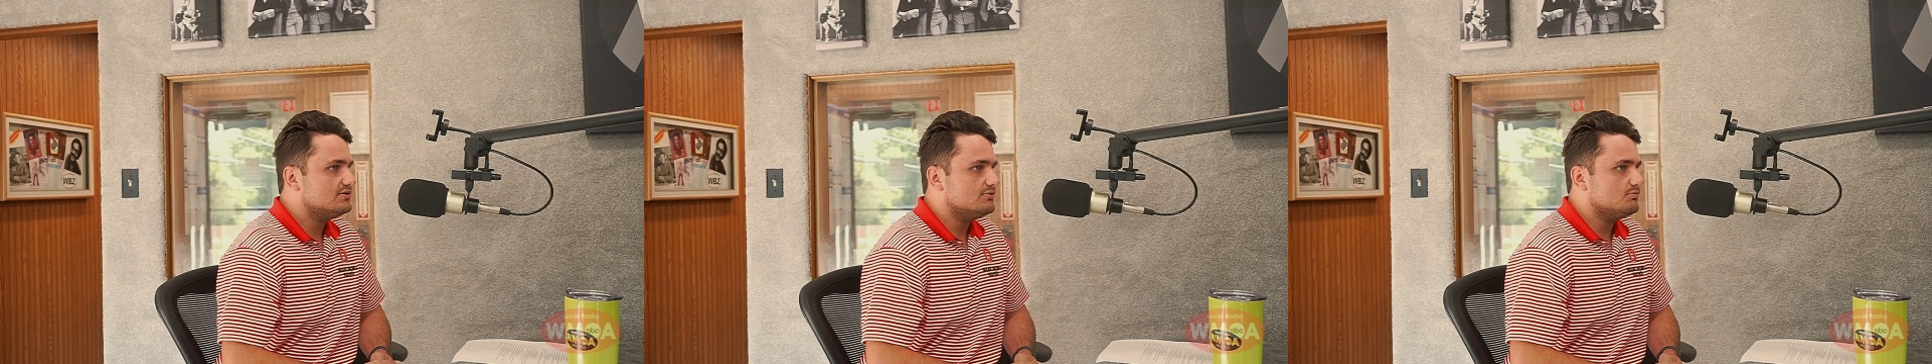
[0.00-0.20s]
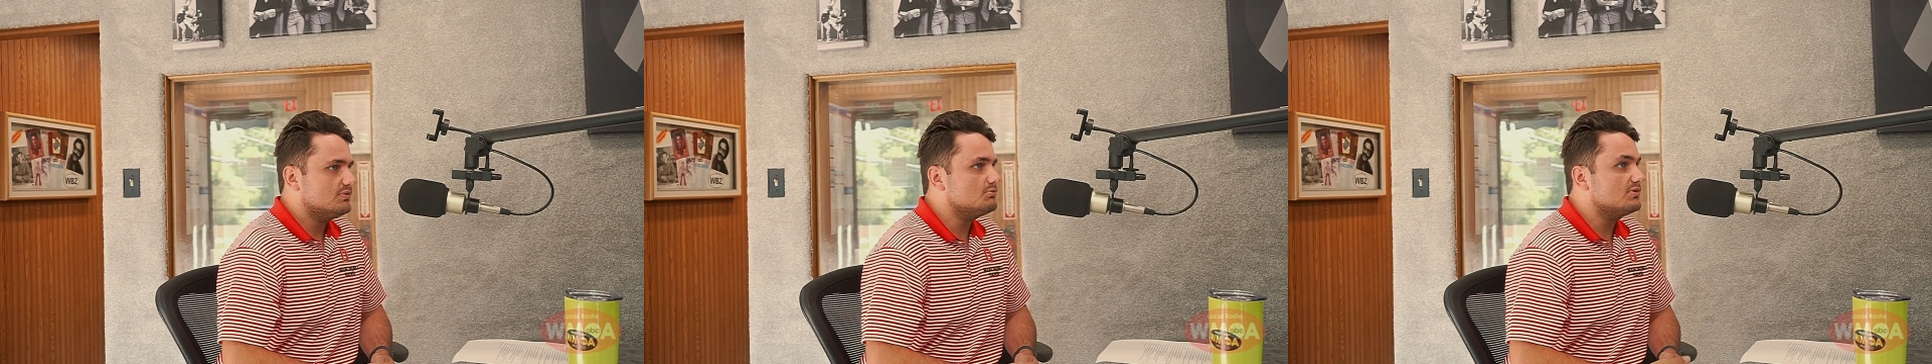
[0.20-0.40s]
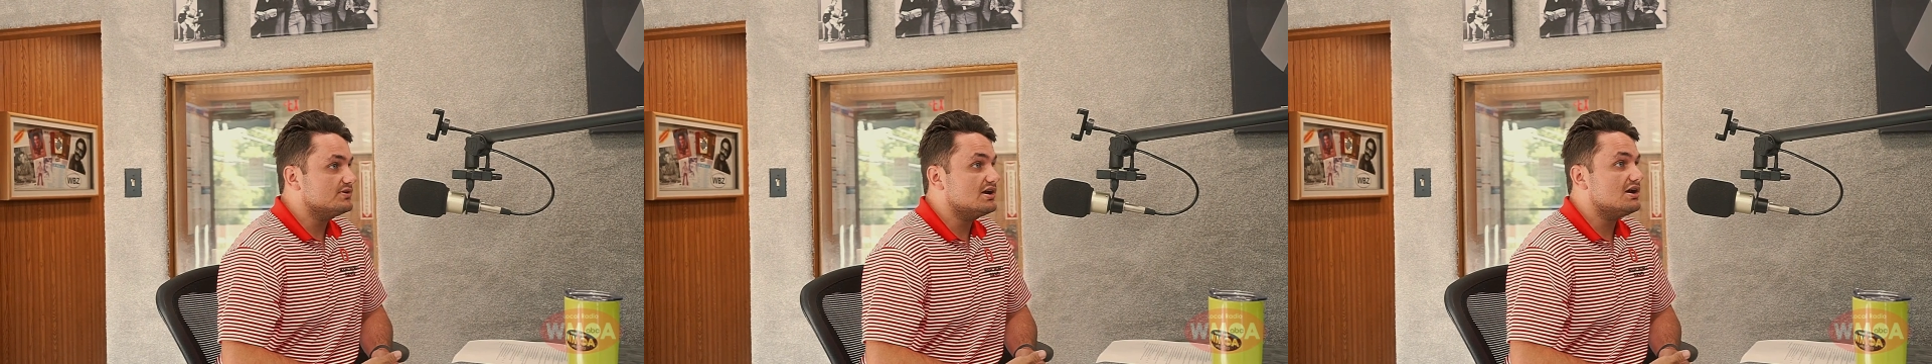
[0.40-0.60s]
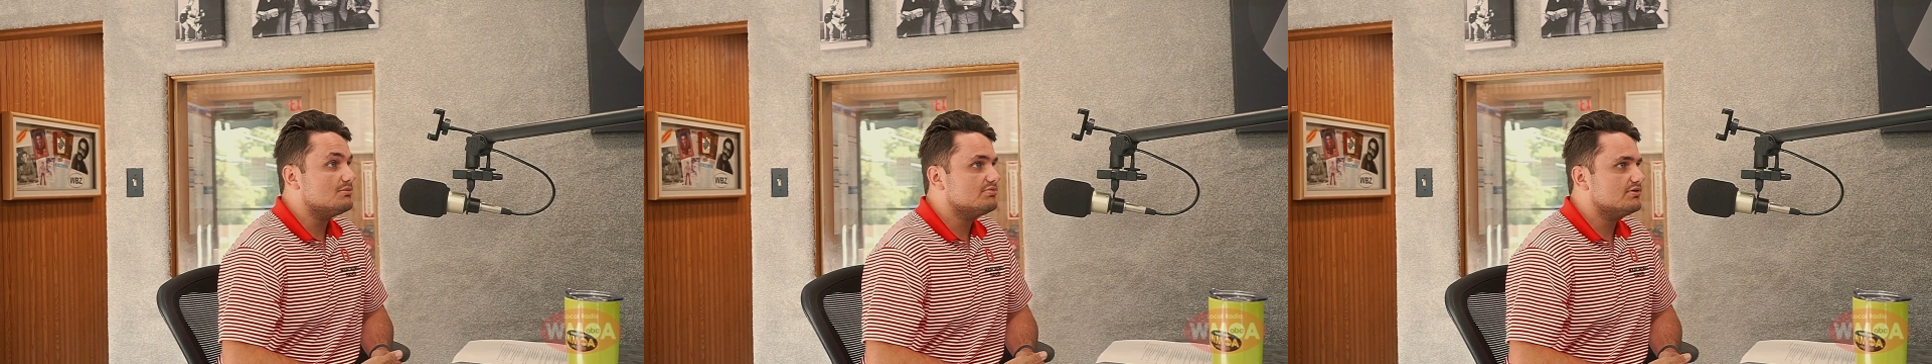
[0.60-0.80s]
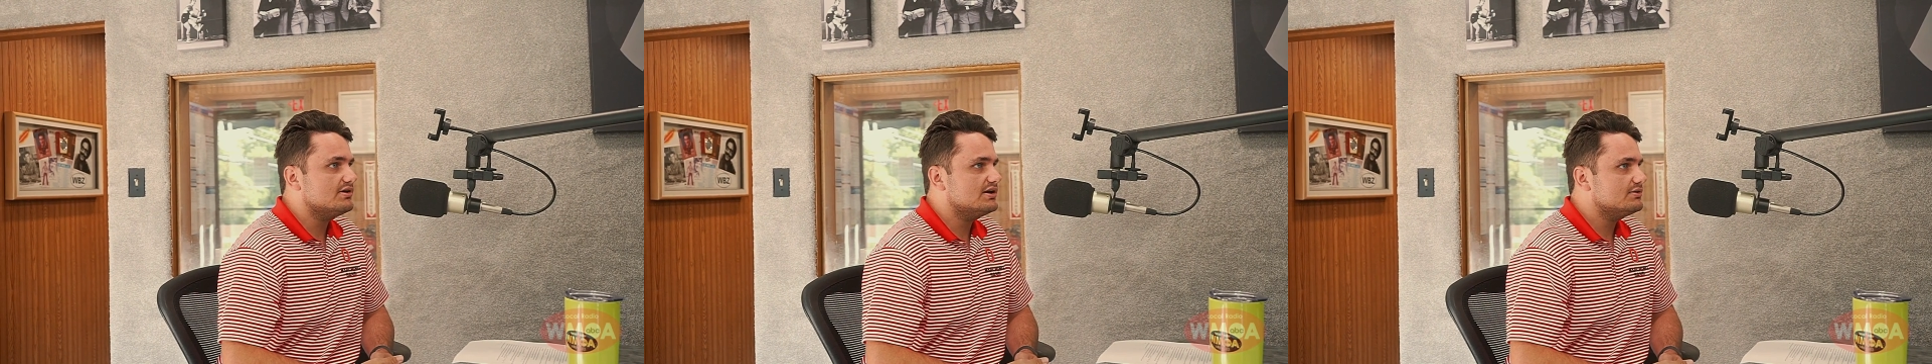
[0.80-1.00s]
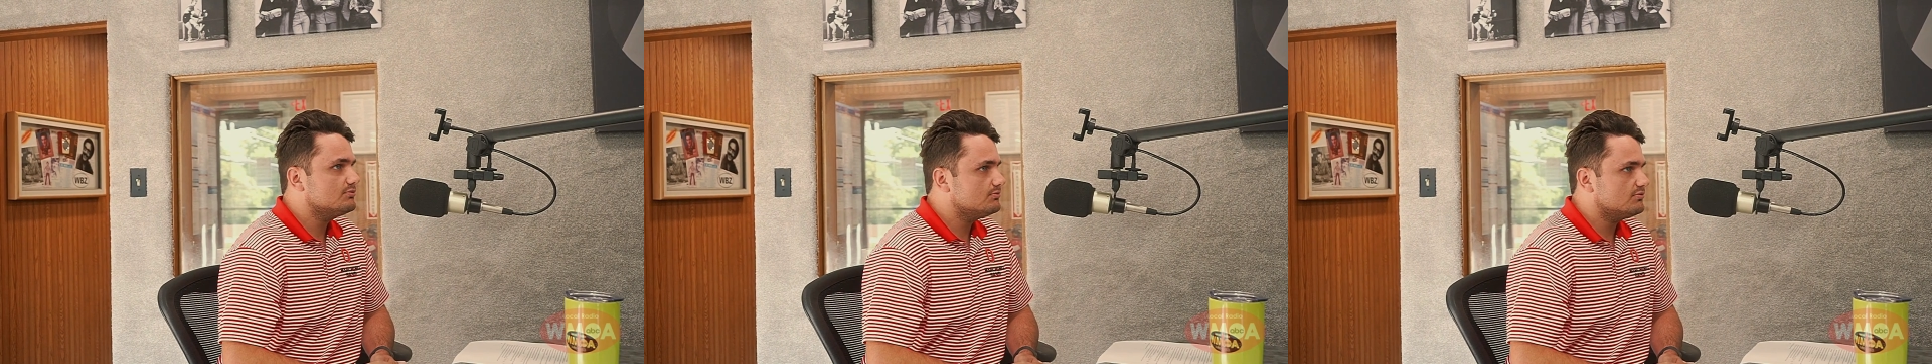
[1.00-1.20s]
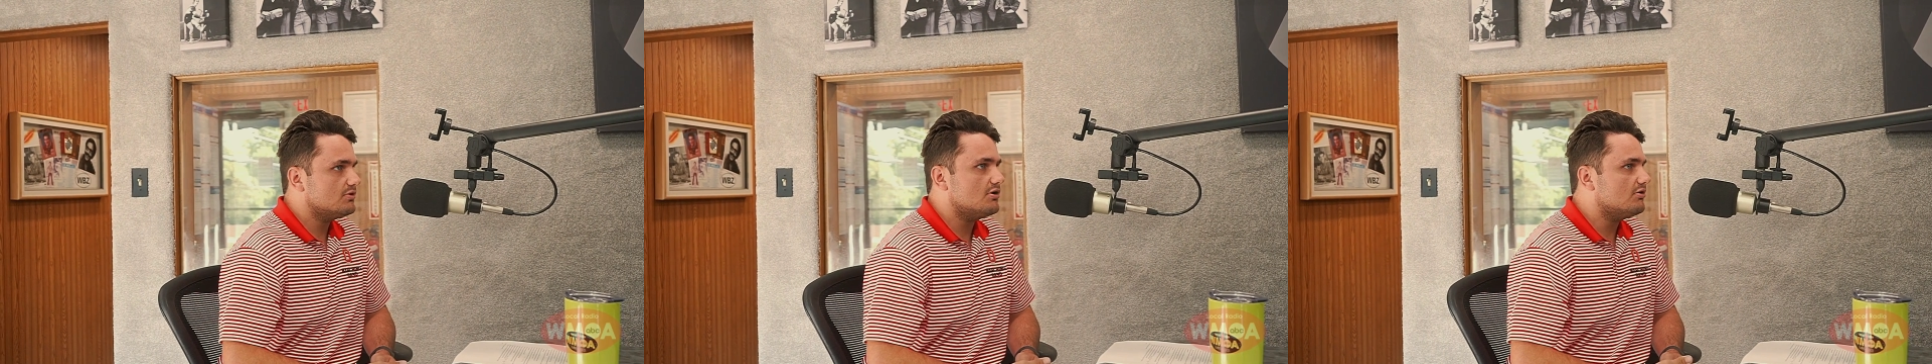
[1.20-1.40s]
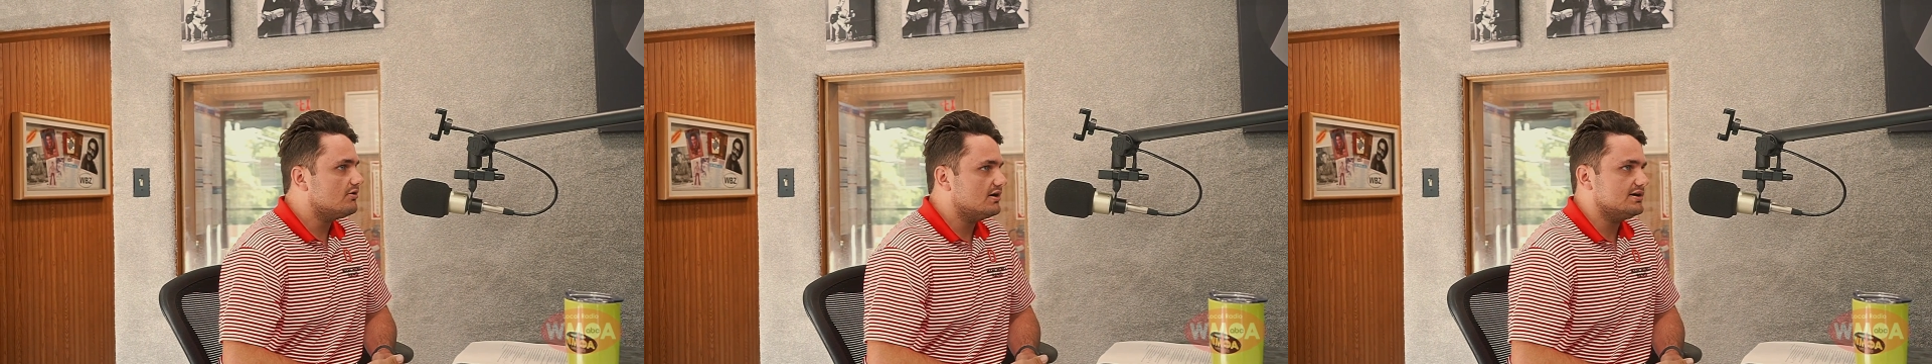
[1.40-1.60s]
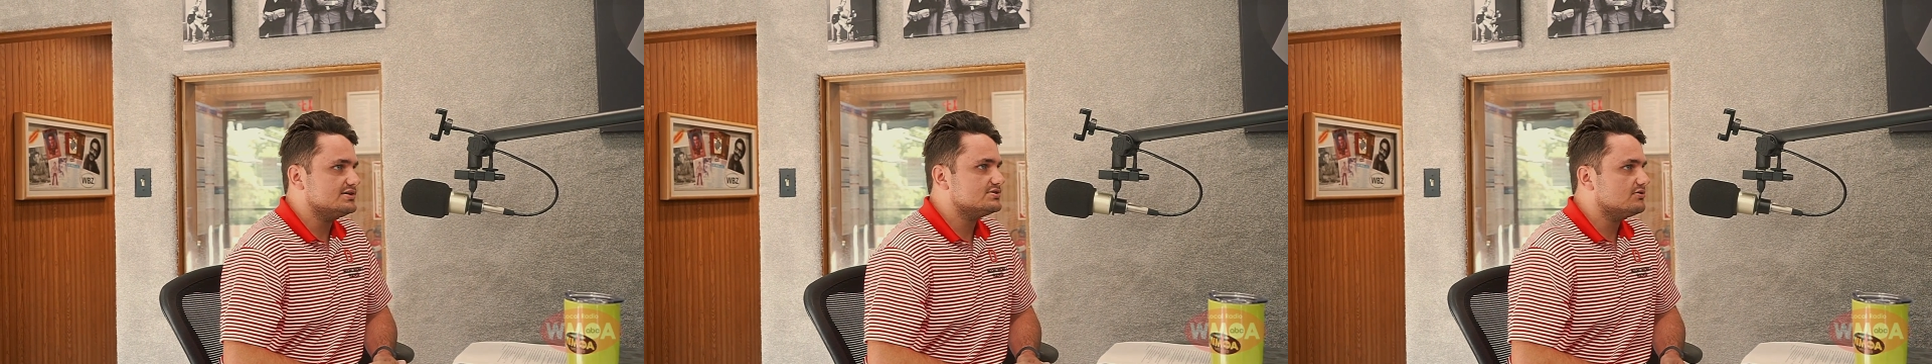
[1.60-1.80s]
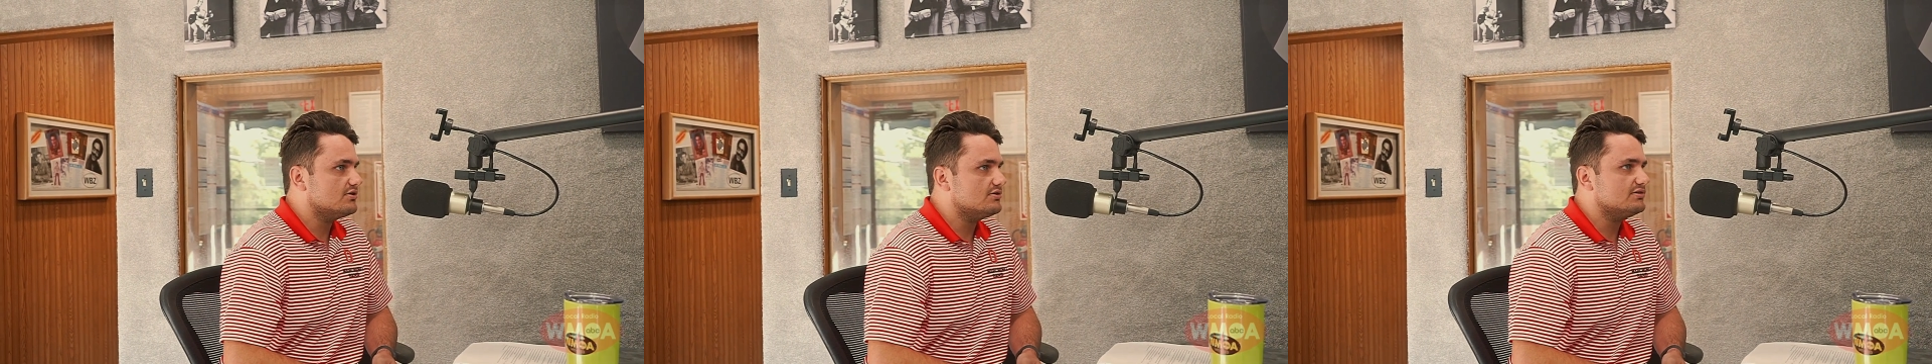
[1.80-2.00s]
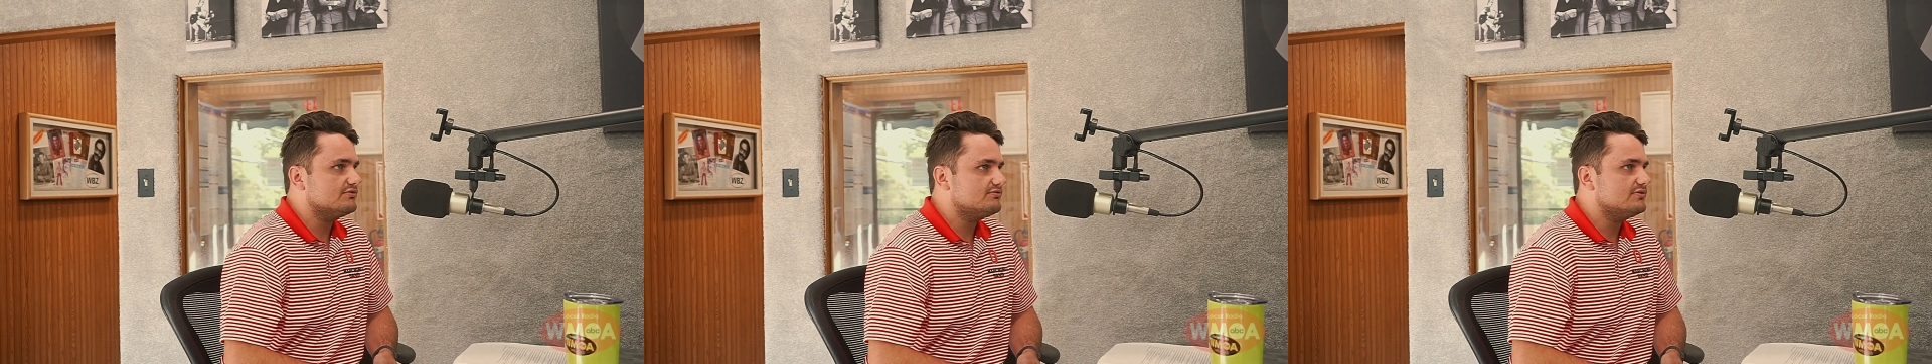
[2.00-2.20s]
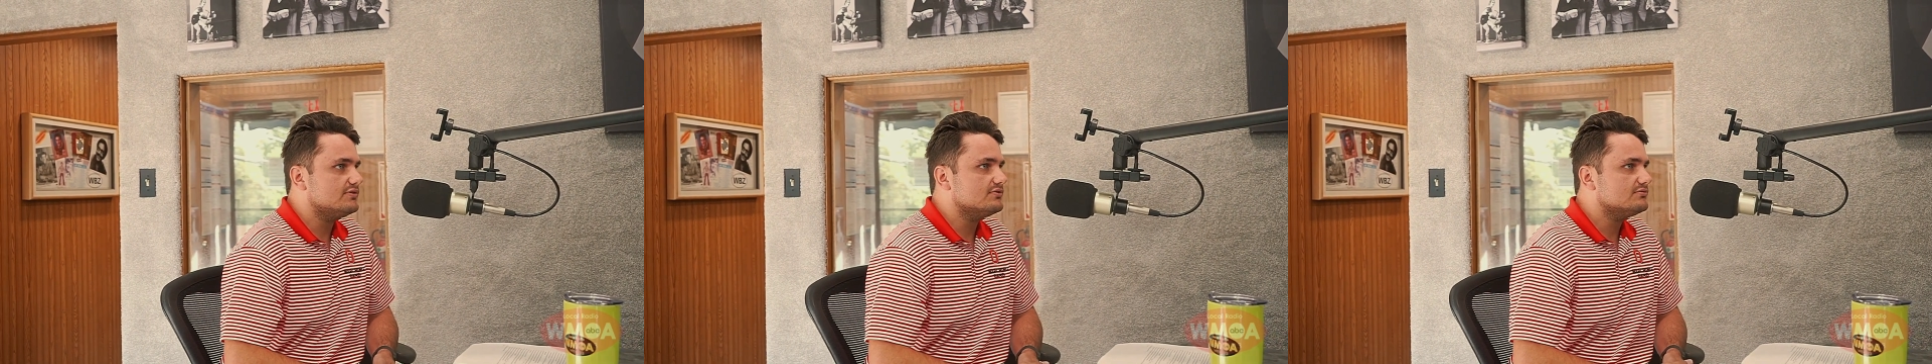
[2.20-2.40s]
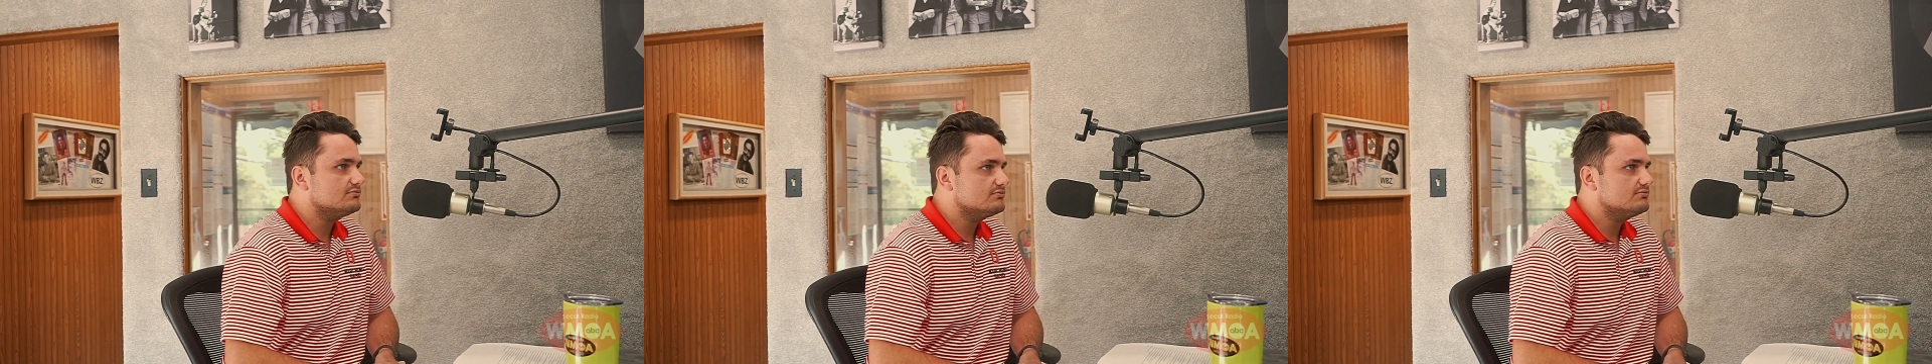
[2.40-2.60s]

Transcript: When we're not playing, all eyes are on the field.